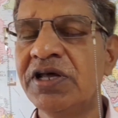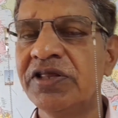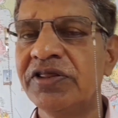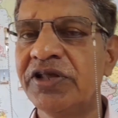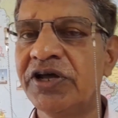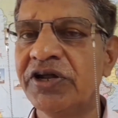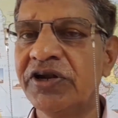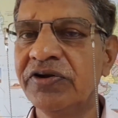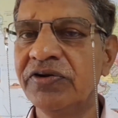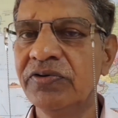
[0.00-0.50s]

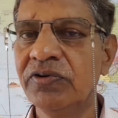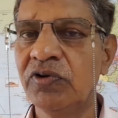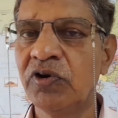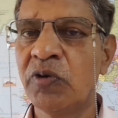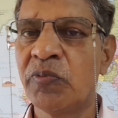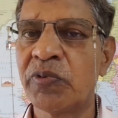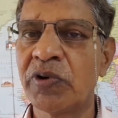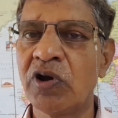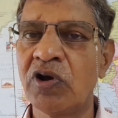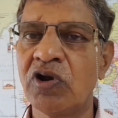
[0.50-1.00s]
then no
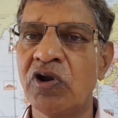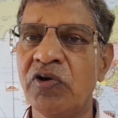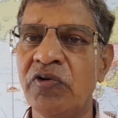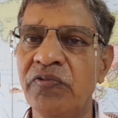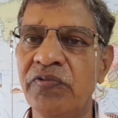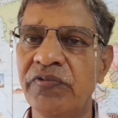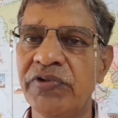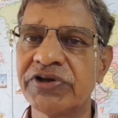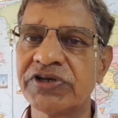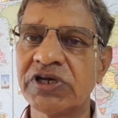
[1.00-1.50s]

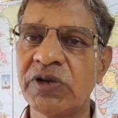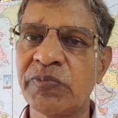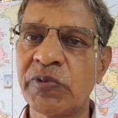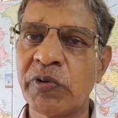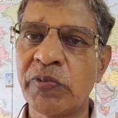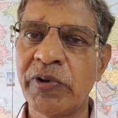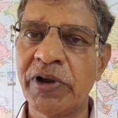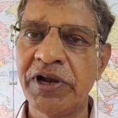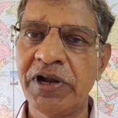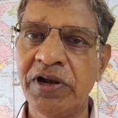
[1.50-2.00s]
problem, vessel
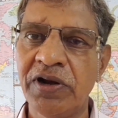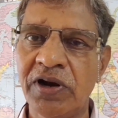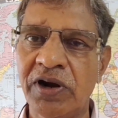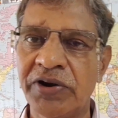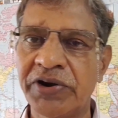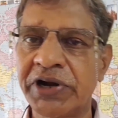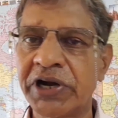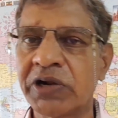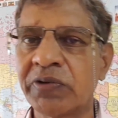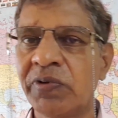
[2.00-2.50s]
profile
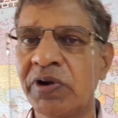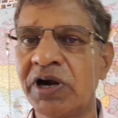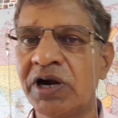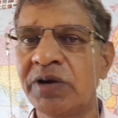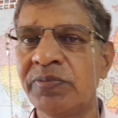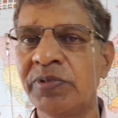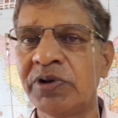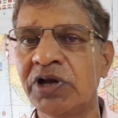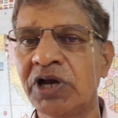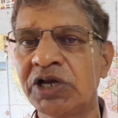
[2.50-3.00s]
not
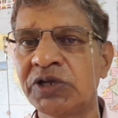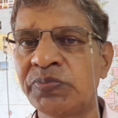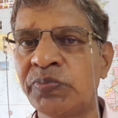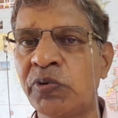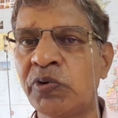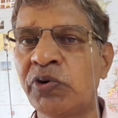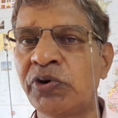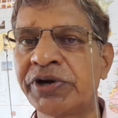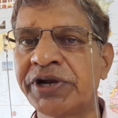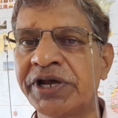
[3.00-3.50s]
required because
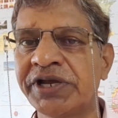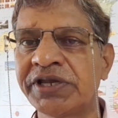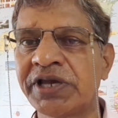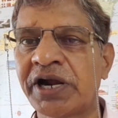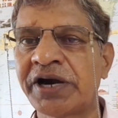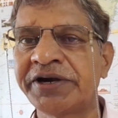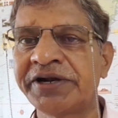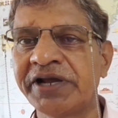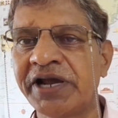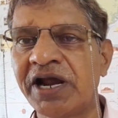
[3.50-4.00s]
port has
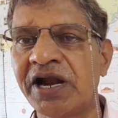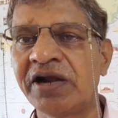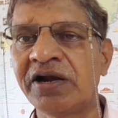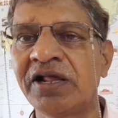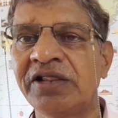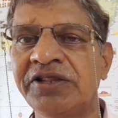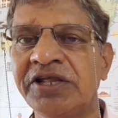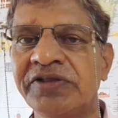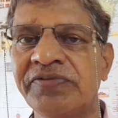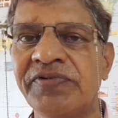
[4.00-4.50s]
already
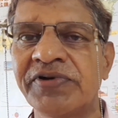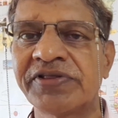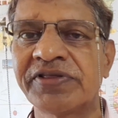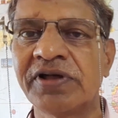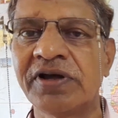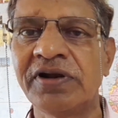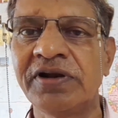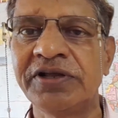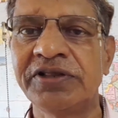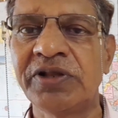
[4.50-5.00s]
handled this
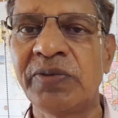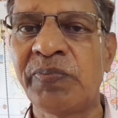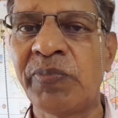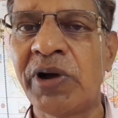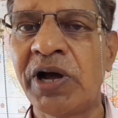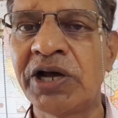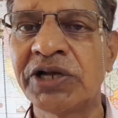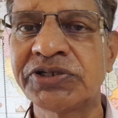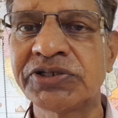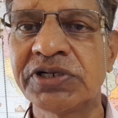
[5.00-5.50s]
vessel in the
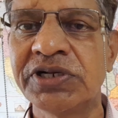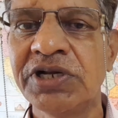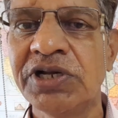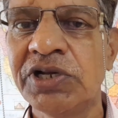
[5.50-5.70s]
past,